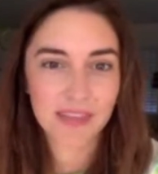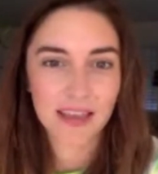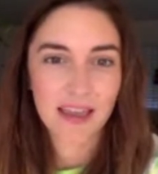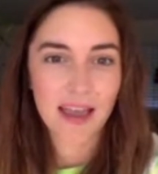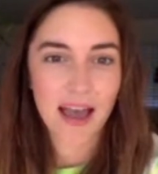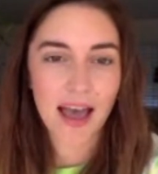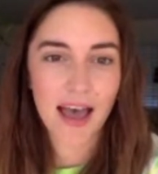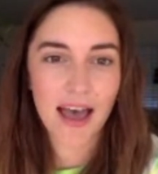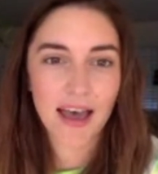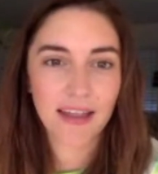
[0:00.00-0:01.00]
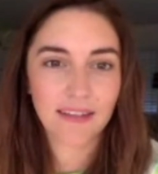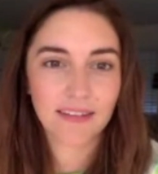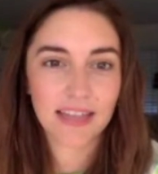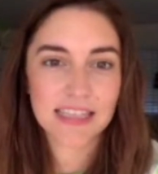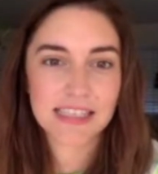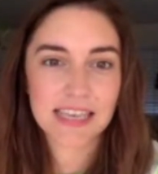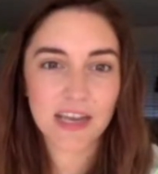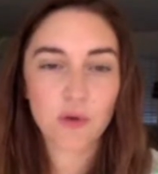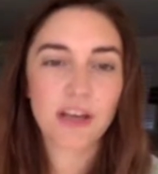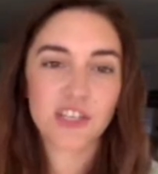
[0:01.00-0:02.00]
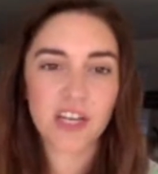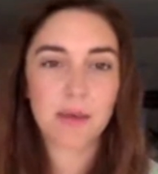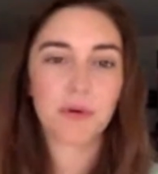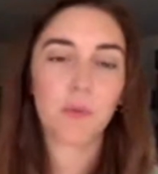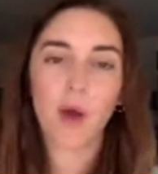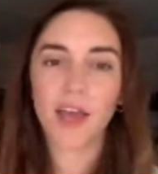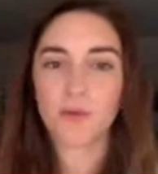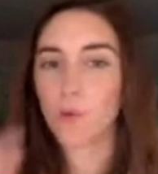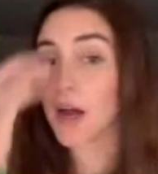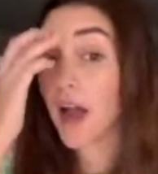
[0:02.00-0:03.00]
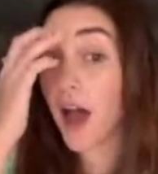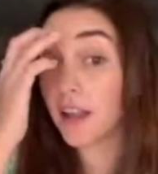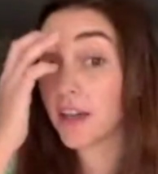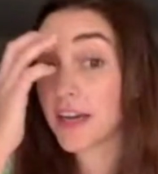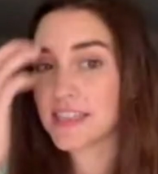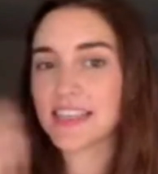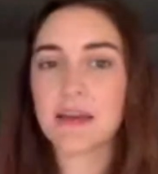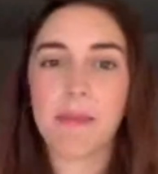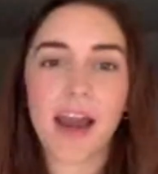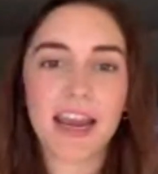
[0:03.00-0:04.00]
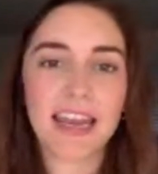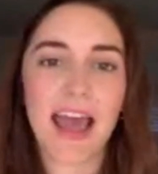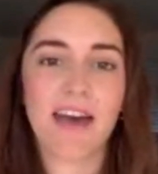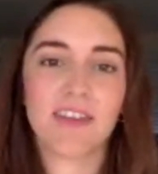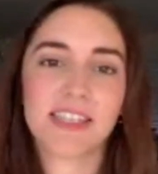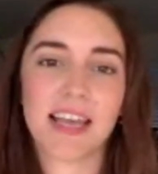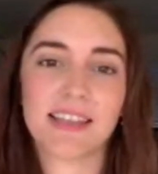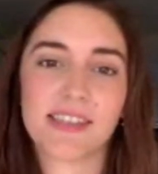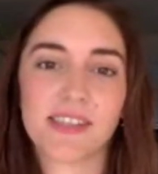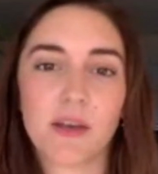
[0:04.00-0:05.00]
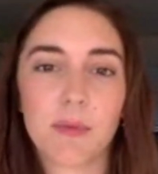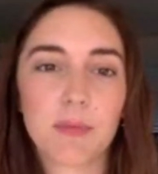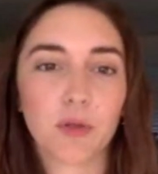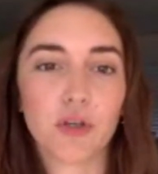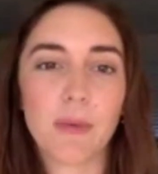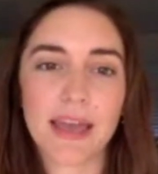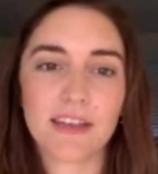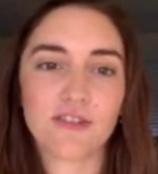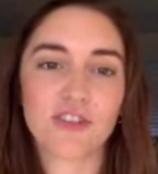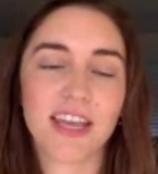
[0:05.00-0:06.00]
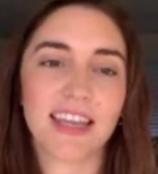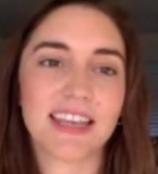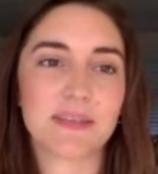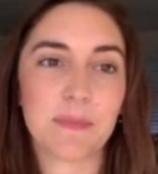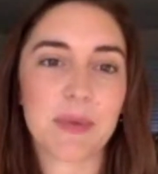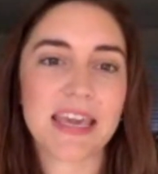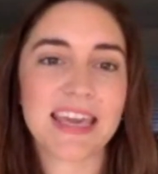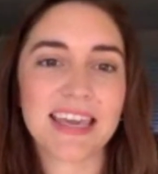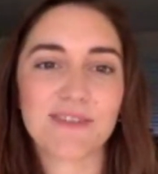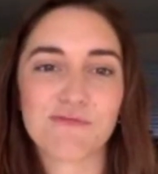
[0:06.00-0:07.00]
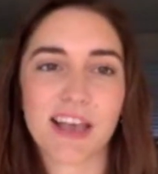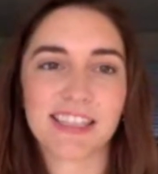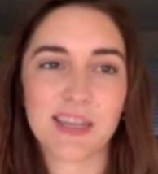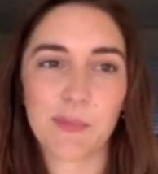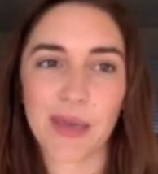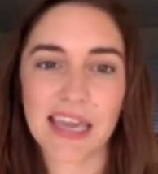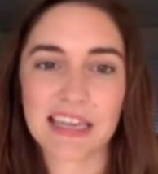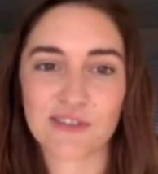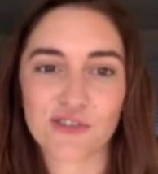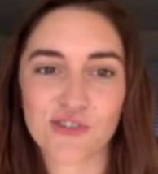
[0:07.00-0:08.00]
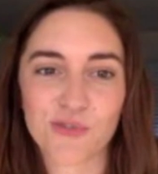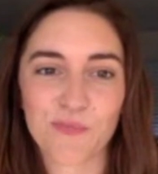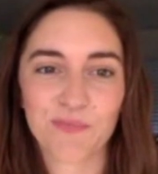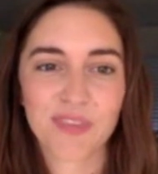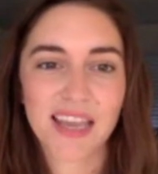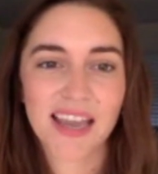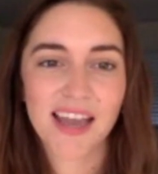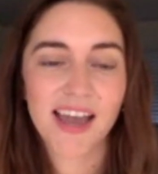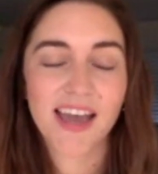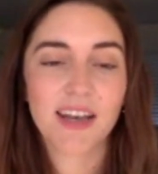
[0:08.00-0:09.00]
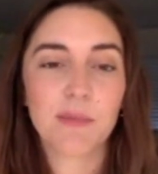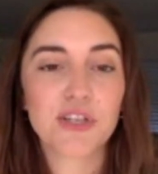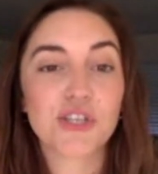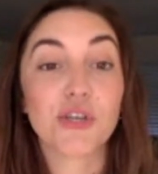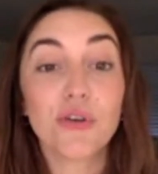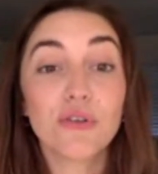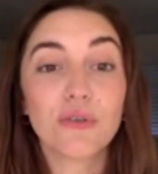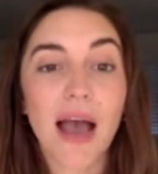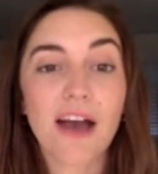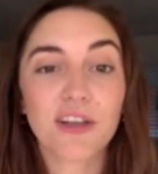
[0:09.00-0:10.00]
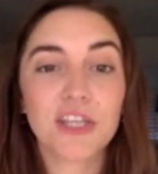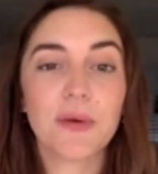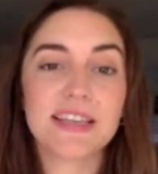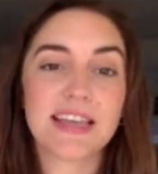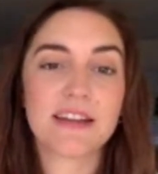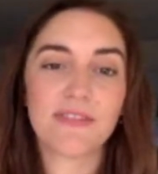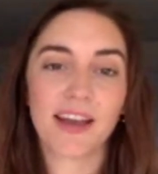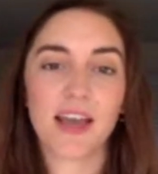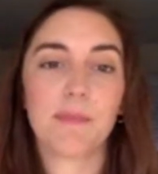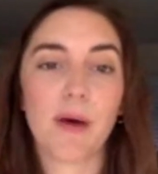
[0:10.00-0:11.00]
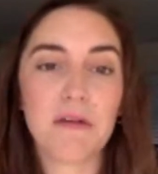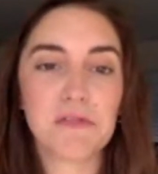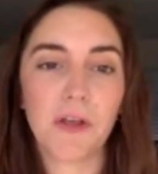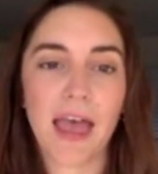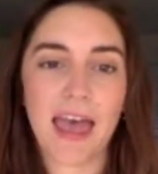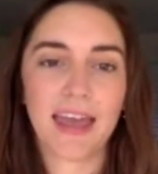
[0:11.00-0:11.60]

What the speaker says: Let's see. Question number 1. What color is the American avocet's summer plumage? It is B, rusty peach. Number 2, how can you identify a bufflehead?